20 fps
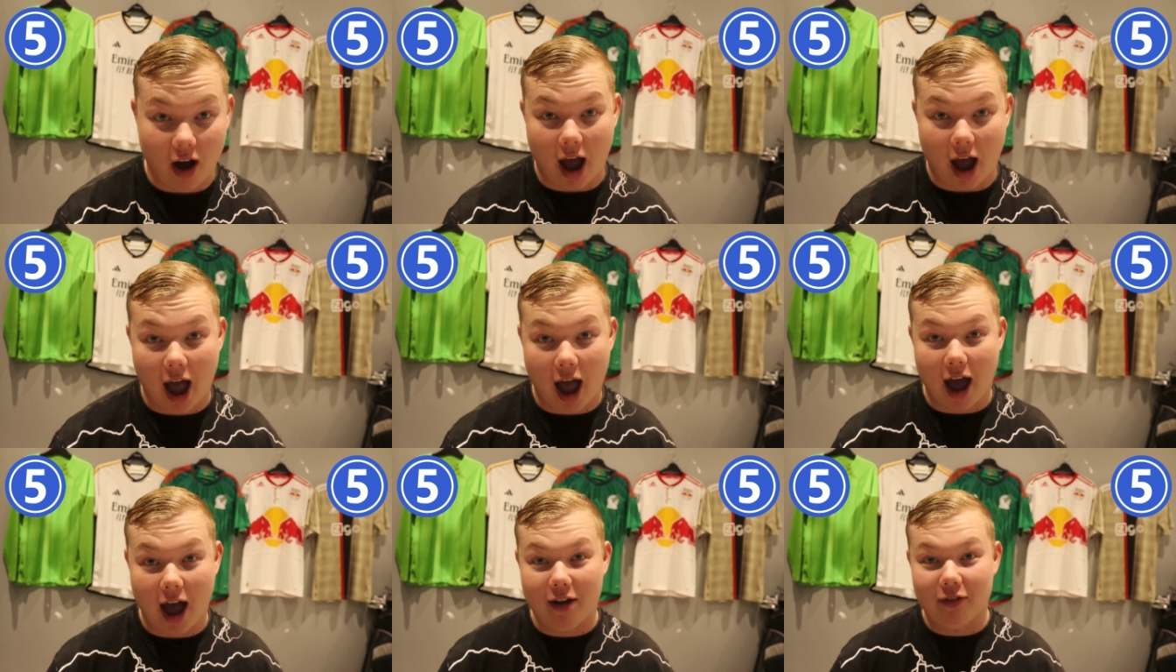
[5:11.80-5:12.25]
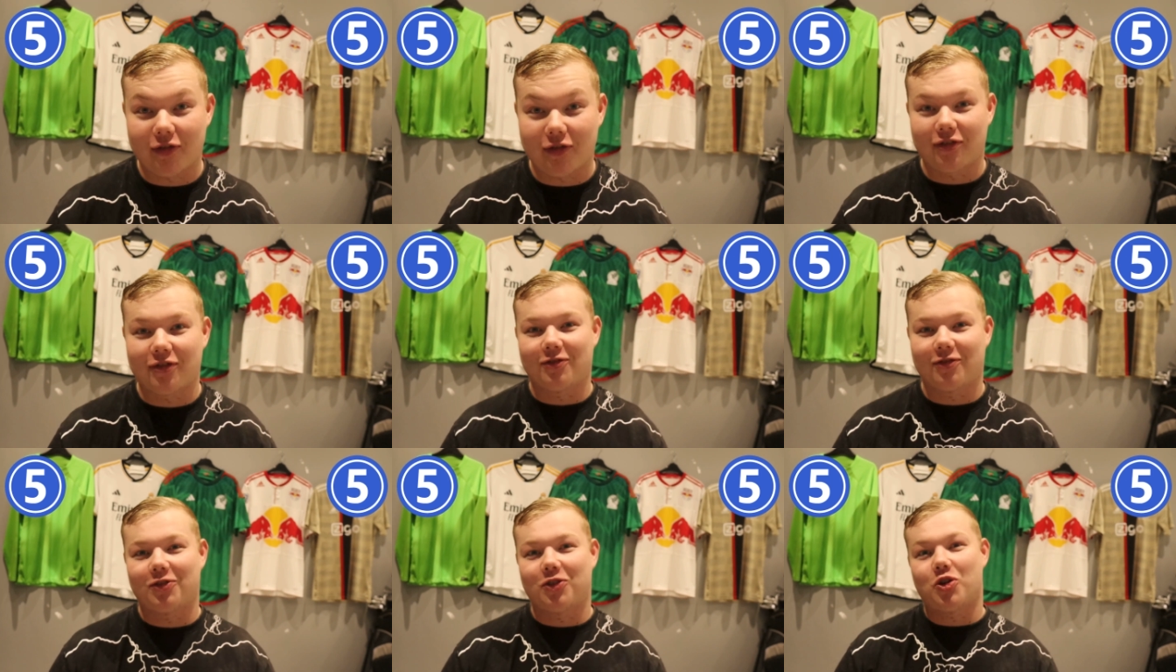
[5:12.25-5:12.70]
I
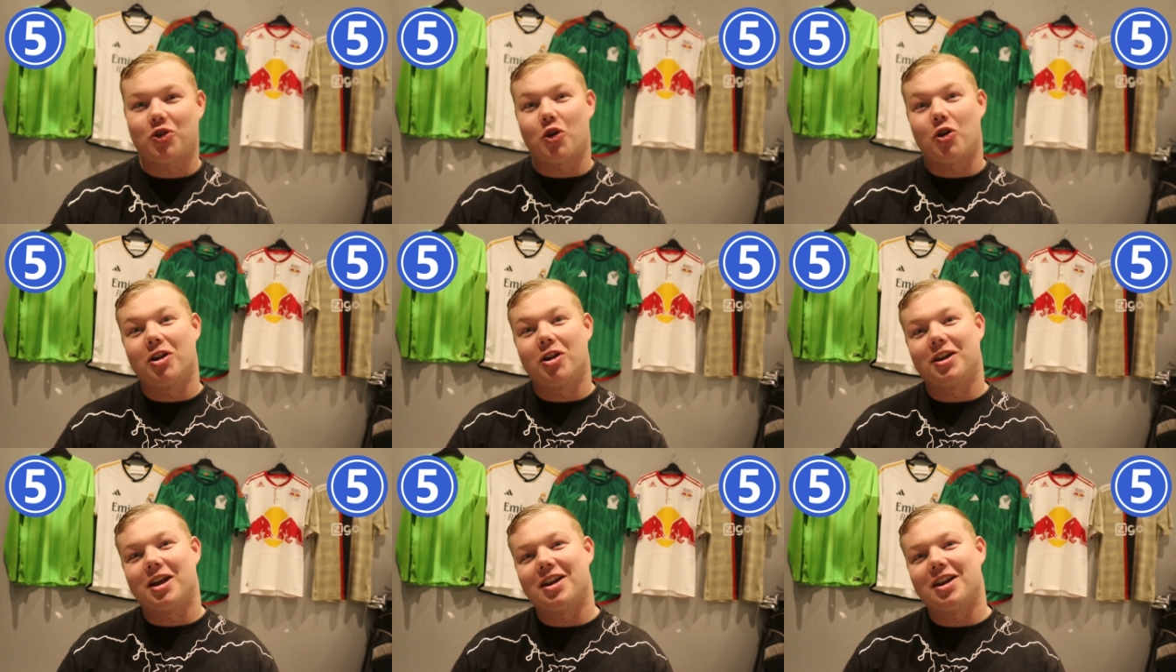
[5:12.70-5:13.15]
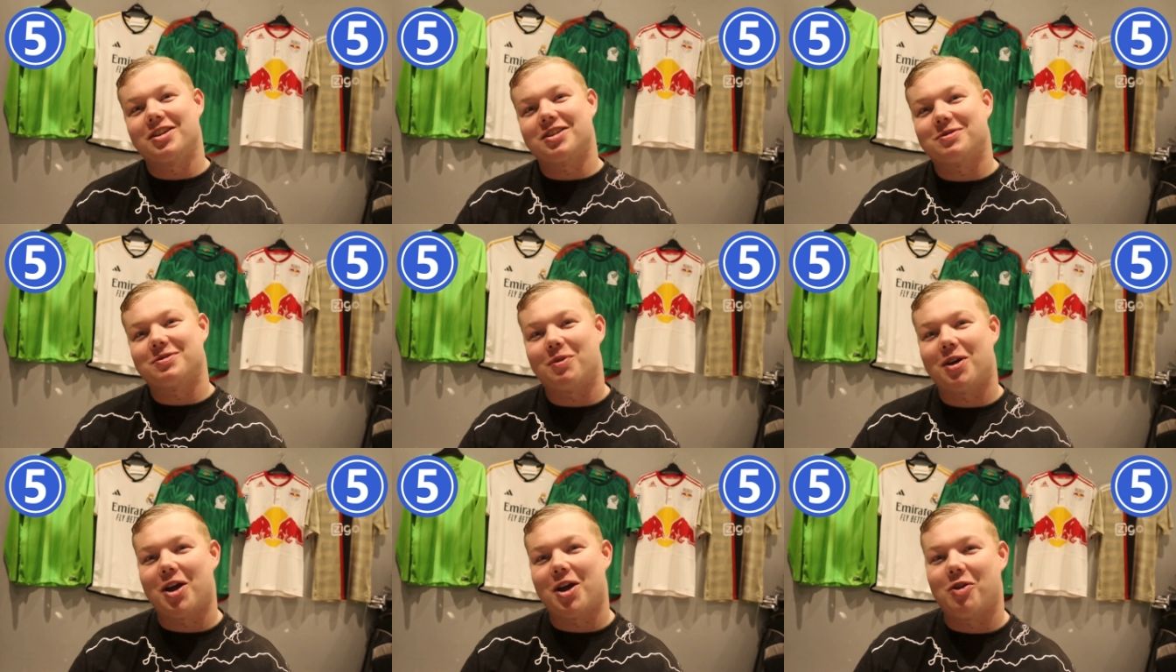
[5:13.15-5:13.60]
have gone
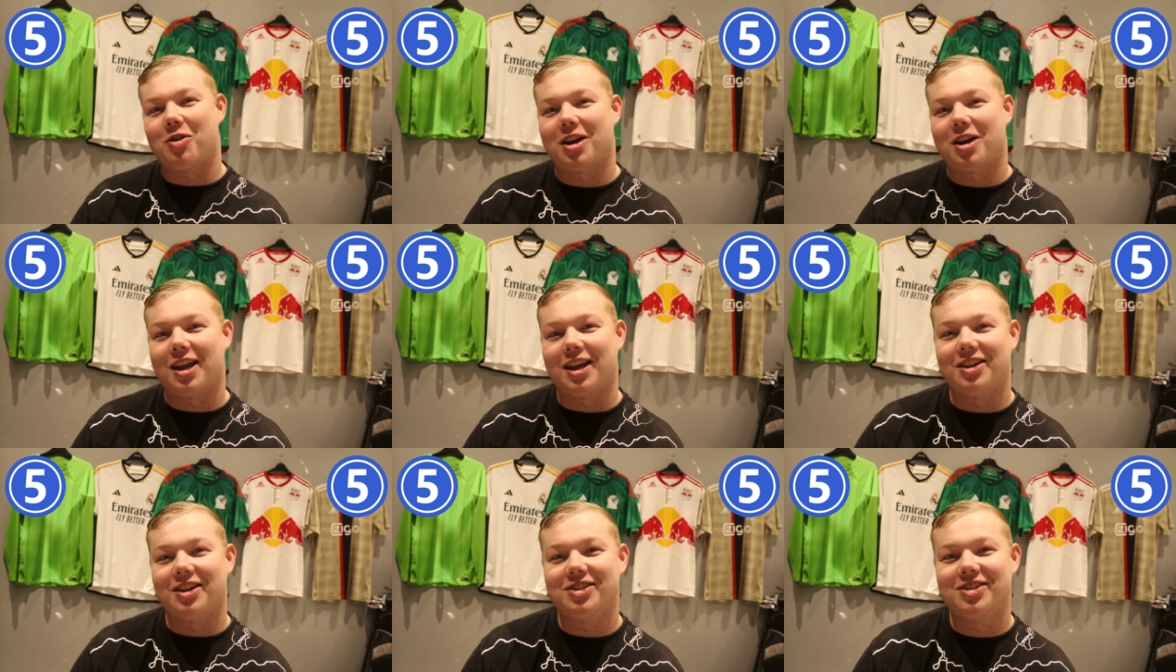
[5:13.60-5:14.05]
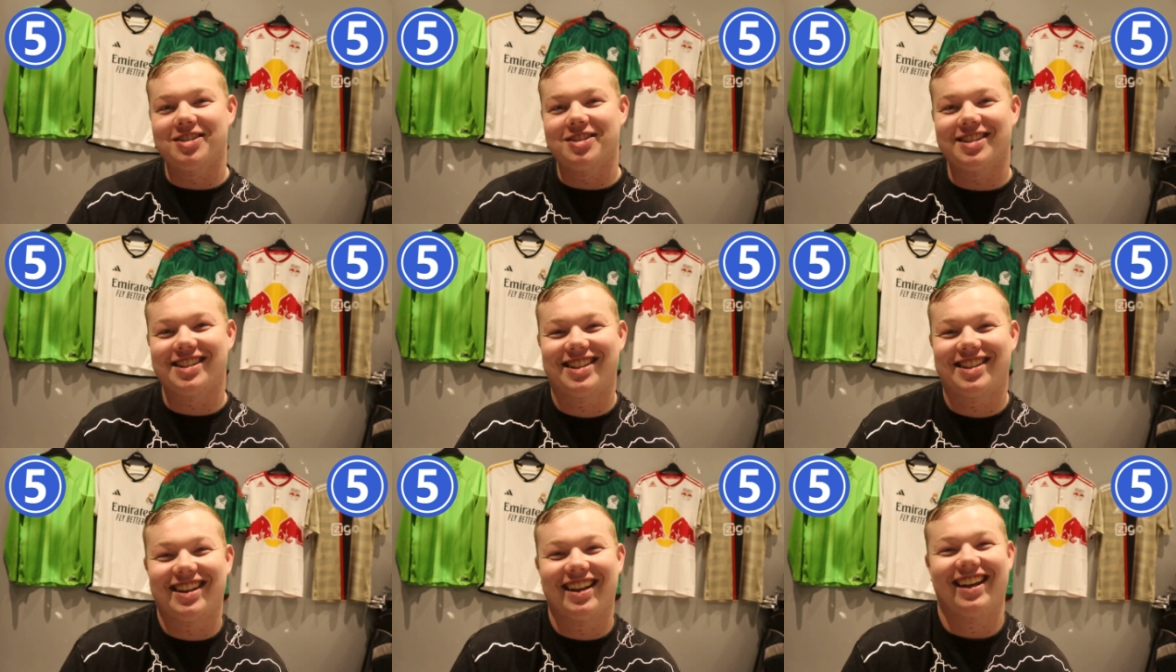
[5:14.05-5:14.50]
against my own allegiance